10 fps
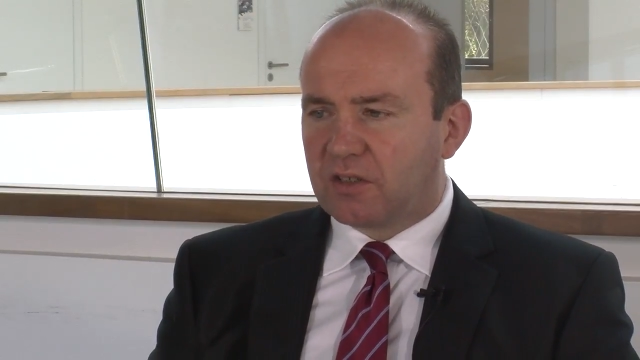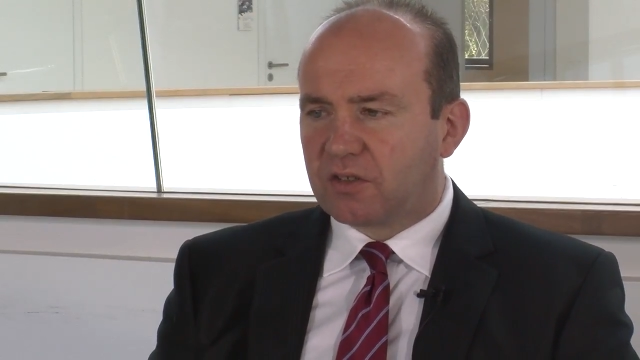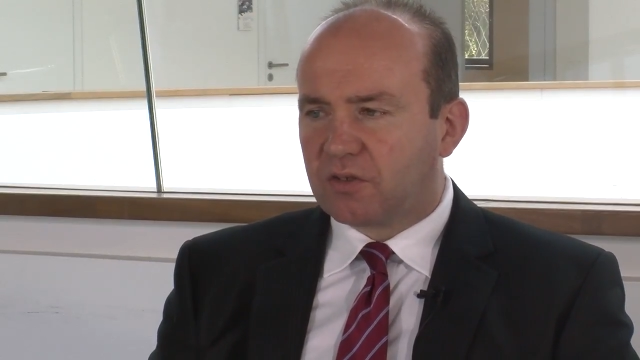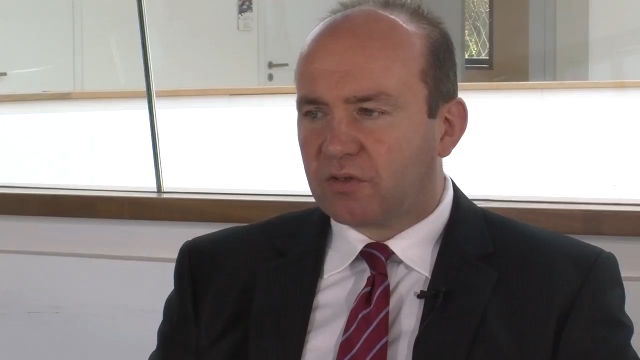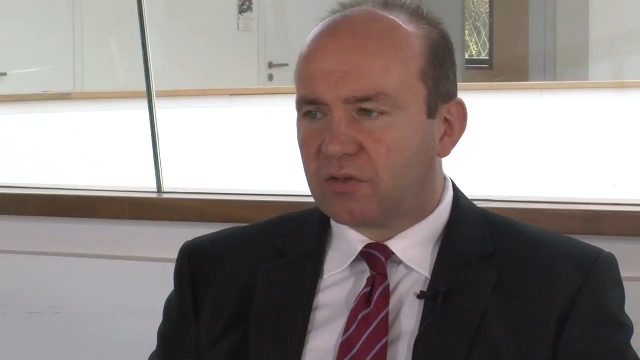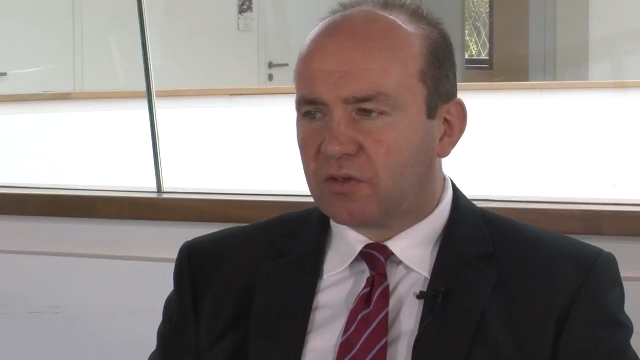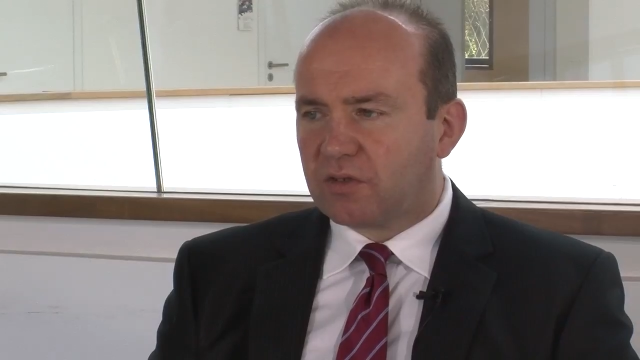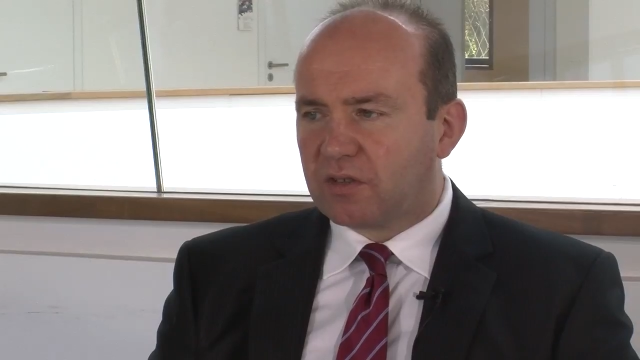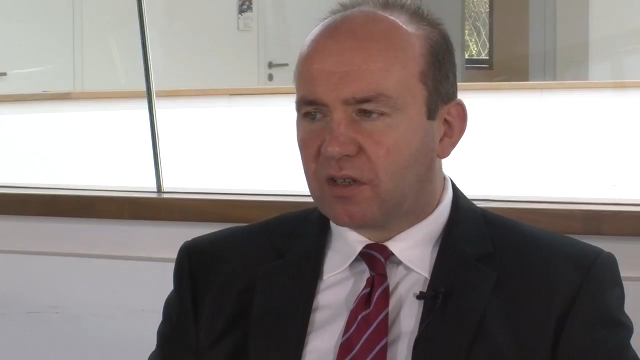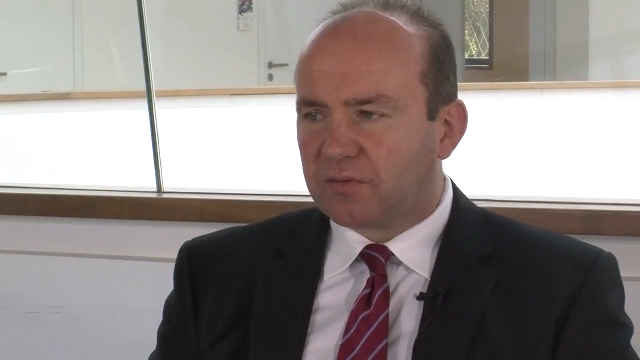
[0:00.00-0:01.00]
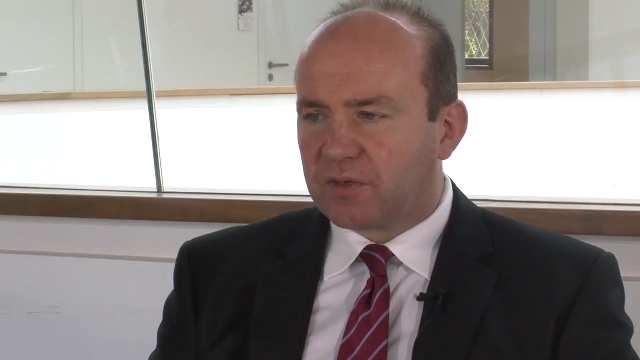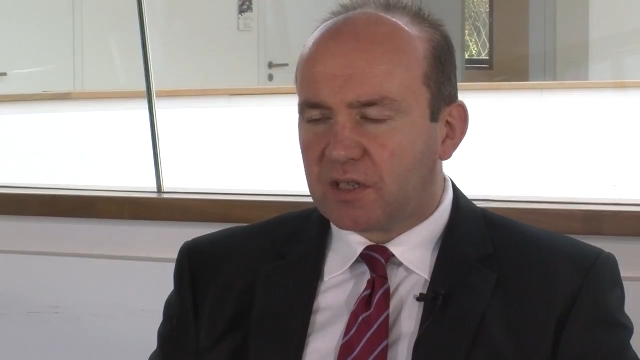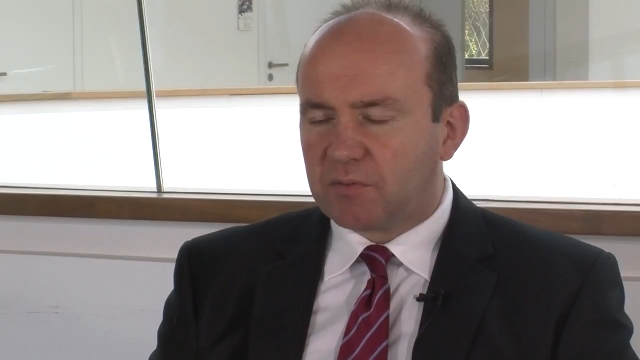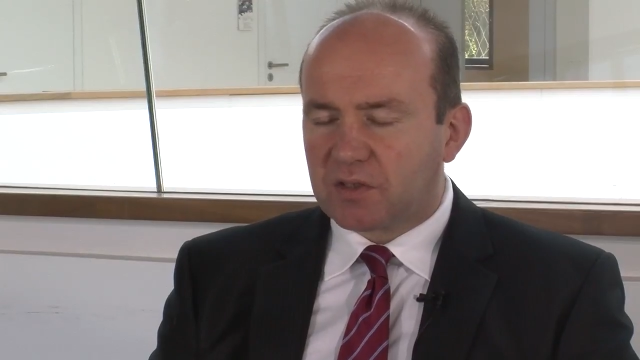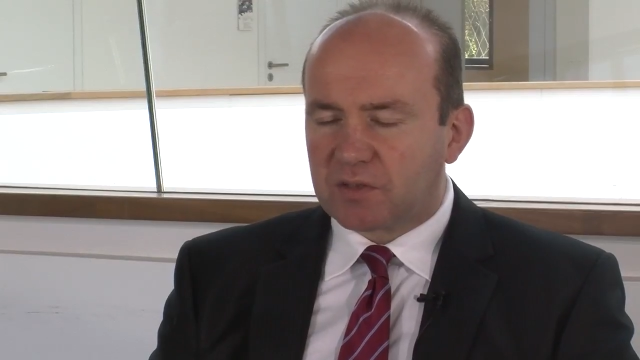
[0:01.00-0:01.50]
to a
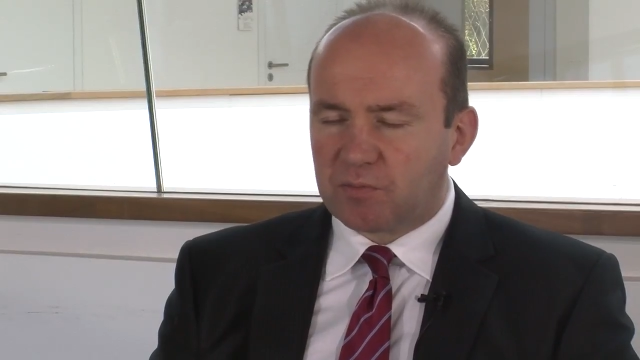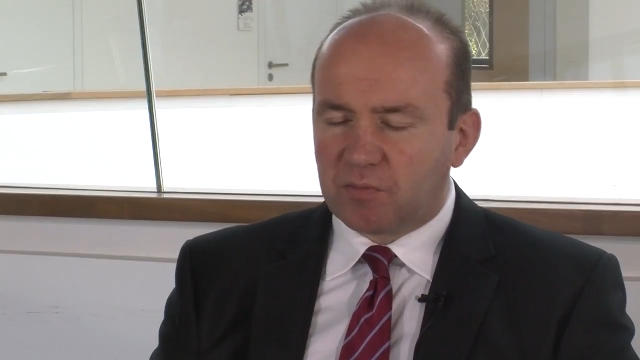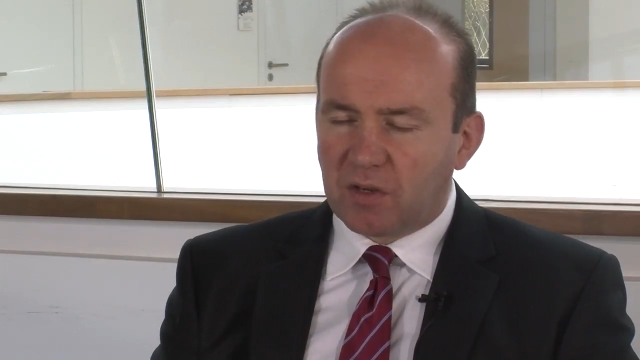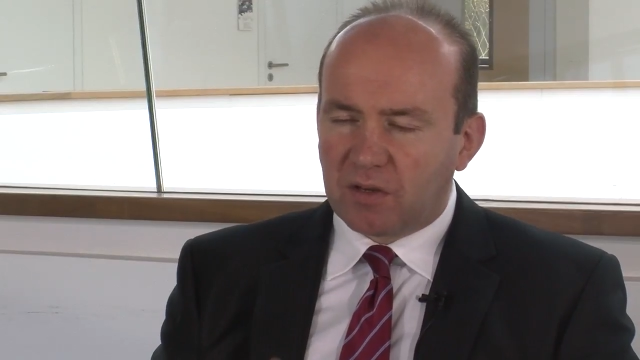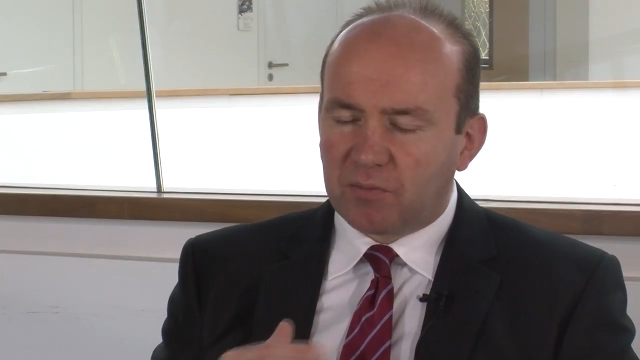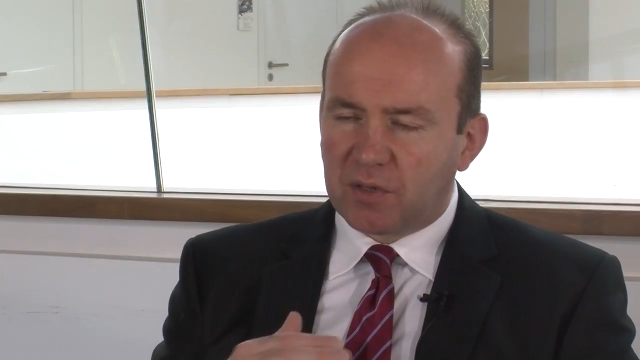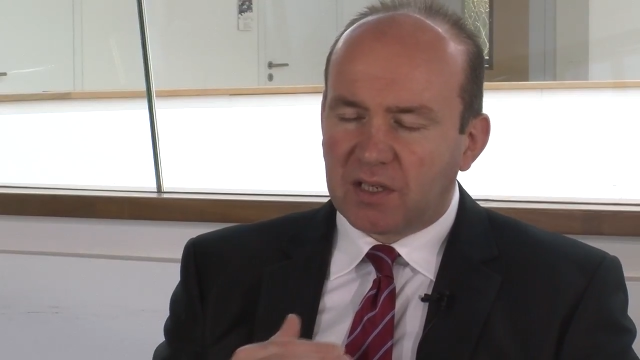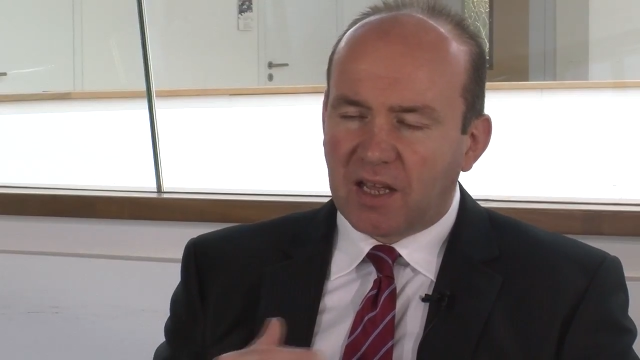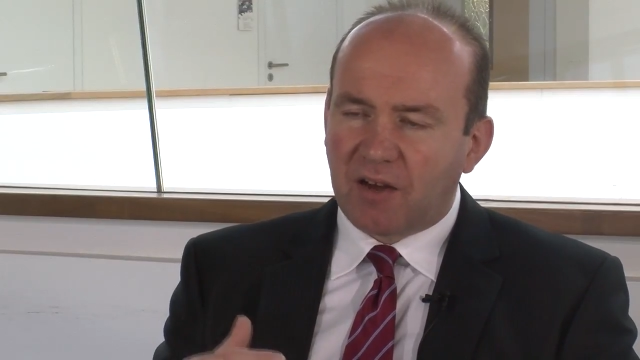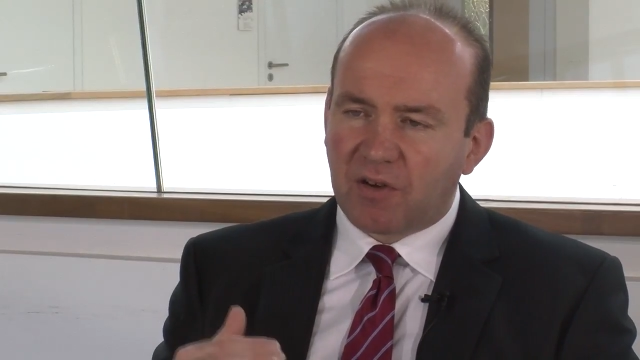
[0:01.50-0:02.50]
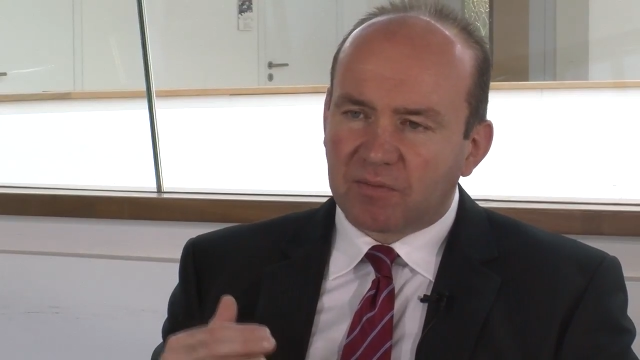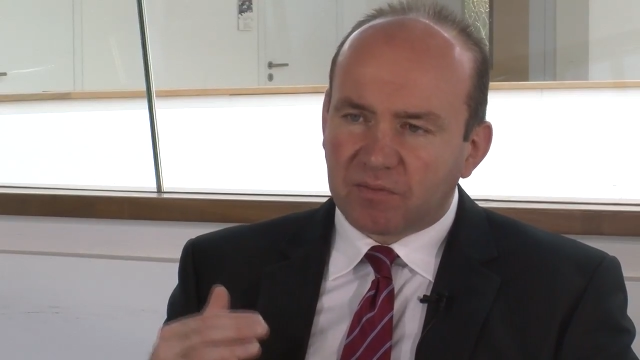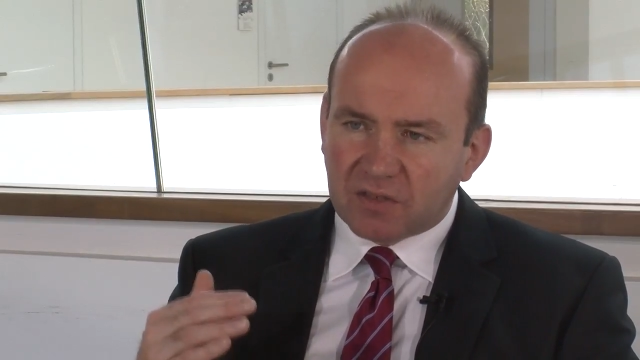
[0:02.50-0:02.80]
theme that's been there at